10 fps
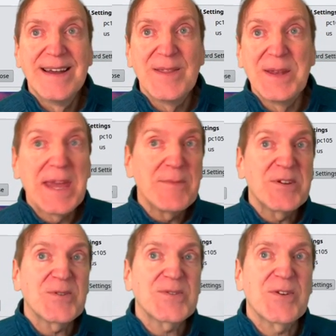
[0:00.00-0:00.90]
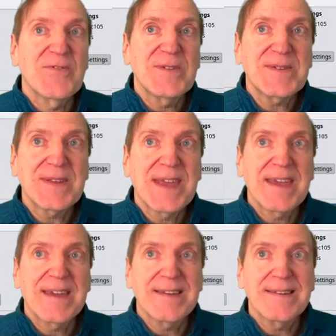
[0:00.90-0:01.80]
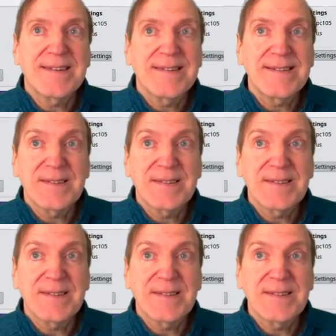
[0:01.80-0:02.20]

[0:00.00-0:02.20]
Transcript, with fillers: the name of your service, and